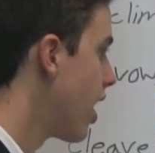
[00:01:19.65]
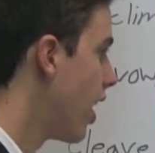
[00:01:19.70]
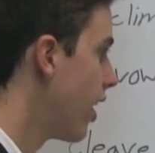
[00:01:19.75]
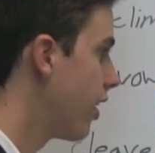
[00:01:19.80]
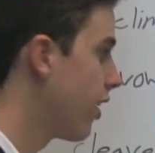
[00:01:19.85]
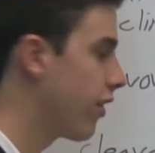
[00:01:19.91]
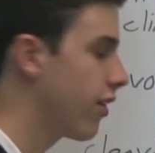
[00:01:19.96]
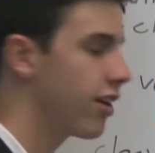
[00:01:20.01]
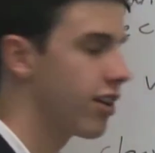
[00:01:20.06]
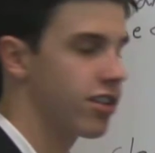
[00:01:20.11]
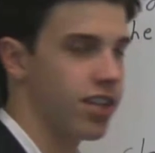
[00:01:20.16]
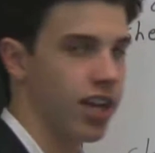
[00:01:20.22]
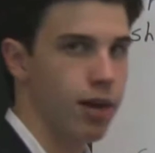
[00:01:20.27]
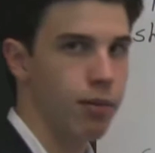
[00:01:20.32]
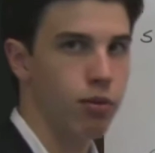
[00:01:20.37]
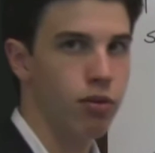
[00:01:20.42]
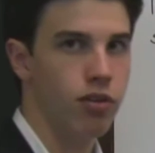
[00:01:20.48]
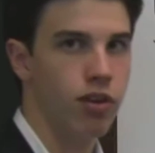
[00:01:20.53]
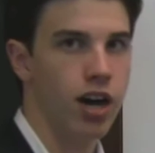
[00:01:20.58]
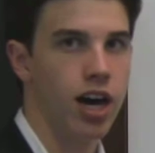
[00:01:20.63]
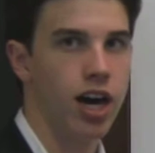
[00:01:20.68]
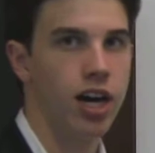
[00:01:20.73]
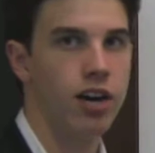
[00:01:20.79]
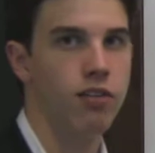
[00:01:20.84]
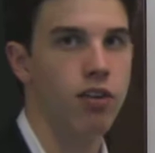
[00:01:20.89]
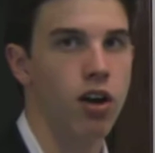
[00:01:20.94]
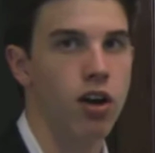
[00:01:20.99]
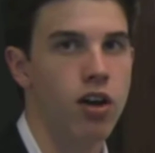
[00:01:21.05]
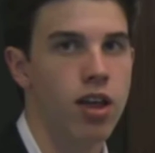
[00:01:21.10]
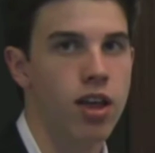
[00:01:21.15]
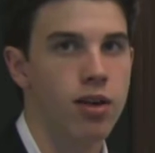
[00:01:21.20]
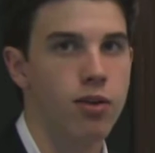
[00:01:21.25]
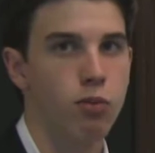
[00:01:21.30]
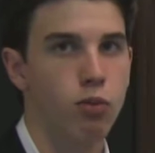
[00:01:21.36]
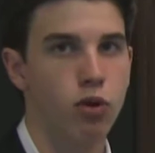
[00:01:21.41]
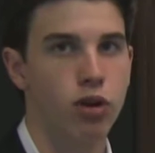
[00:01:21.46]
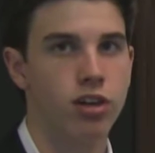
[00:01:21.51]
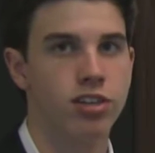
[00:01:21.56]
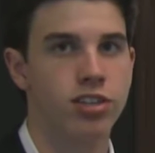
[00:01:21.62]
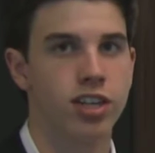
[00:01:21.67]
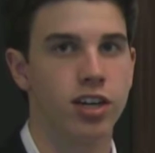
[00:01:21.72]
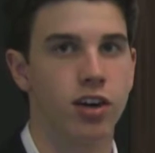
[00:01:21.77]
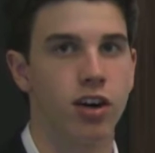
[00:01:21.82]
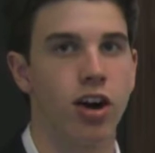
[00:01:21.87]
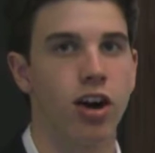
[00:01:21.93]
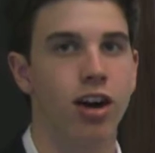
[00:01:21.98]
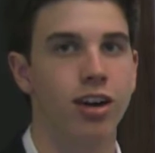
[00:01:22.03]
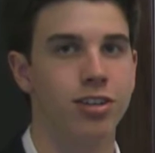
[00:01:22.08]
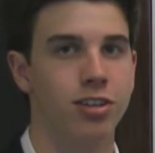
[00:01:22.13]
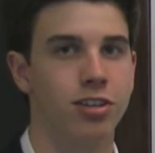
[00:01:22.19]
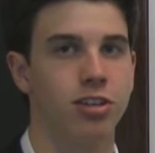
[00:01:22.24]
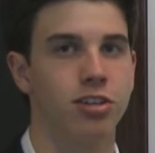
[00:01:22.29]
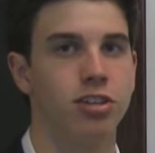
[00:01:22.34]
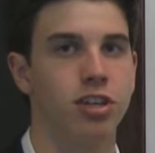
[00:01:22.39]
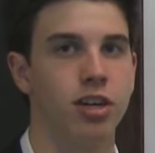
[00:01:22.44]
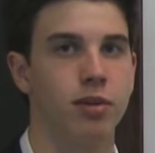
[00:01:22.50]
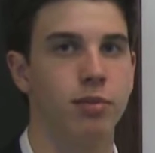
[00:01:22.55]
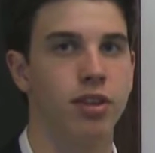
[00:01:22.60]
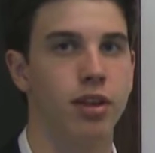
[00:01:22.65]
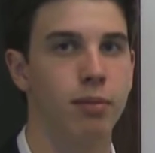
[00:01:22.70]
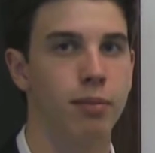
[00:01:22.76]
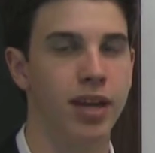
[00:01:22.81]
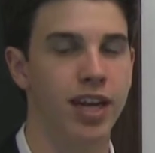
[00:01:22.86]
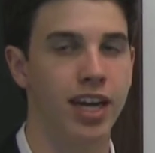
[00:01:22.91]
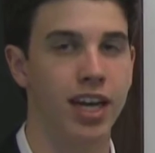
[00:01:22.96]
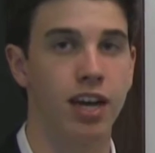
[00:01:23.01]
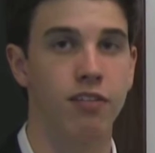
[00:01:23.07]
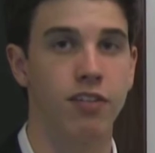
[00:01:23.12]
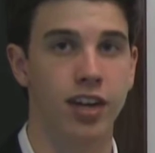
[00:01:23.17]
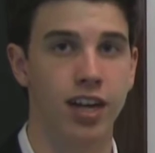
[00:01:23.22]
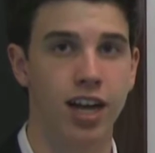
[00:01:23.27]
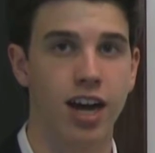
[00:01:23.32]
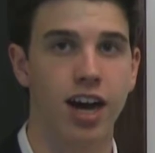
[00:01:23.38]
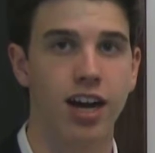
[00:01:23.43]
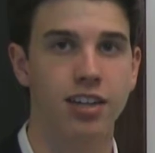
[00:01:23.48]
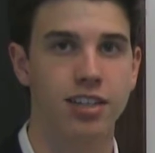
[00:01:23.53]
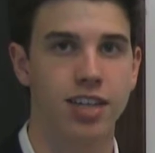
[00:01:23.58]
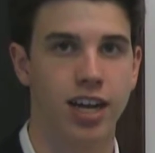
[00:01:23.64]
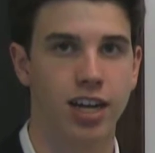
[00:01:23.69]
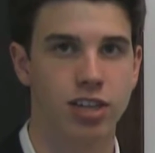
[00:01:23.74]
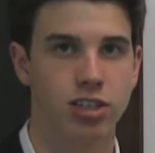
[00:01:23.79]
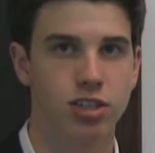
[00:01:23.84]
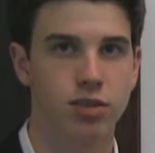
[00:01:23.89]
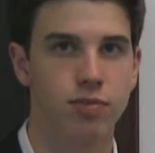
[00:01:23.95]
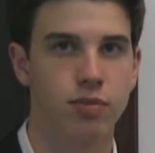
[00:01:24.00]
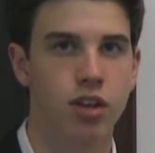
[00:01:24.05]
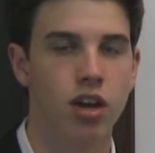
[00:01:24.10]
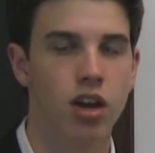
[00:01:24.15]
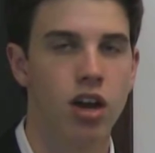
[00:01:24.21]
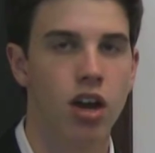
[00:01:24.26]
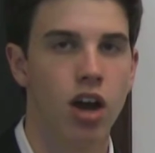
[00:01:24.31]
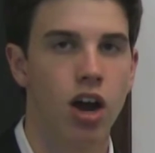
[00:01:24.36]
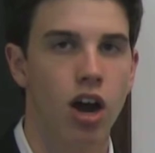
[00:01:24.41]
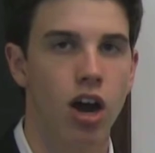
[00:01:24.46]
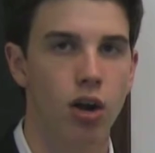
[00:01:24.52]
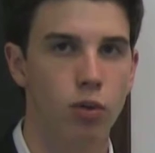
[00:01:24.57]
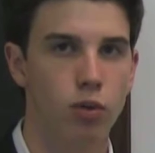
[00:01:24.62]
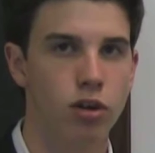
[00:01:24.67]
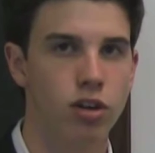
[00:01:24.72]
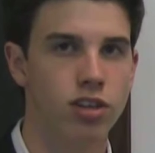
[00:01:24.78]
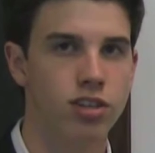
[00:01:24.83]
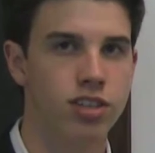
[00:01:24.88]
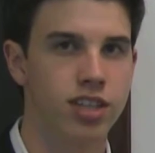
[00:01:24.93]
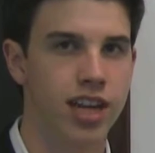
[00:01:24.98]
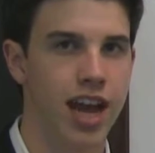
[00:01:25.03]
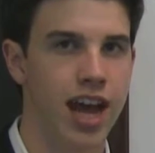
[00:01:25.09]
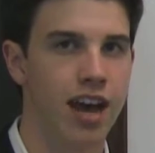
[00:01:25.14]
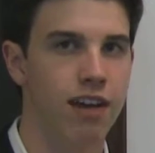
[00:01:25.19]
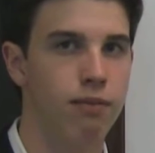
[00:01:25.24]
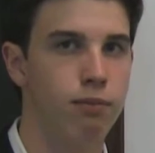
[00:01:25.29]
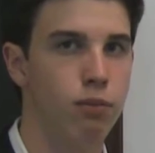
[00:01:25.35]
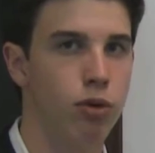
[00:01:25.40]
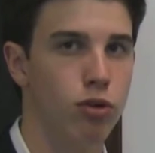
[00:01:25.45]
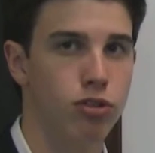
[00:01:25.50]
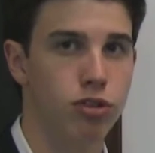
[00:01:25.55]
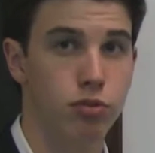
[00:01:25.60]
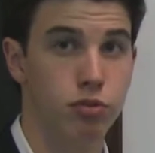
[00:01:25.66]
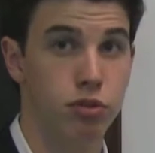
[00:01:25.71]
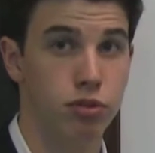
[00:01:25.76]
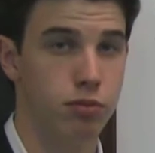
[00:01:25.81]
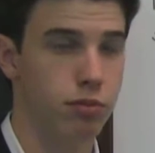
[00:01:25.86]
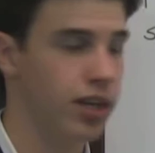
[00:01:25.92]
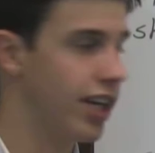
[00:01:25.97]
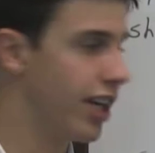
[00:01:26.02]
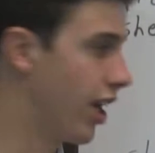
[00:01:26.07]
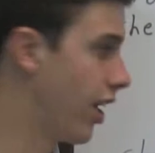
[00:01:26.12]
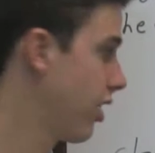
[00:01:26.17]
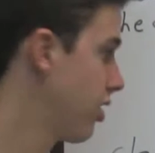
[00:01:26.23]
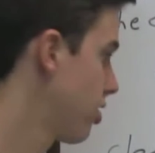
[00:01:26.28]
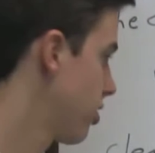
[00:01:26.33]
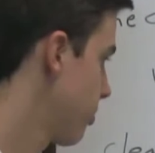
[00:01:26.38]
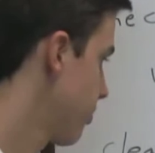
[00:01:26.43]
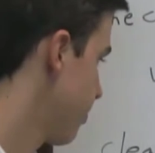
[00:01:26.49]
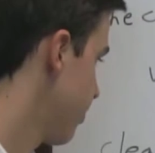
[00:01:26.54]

Another example of words that are hard to determine the meaning of in context are words that have multiple meanings.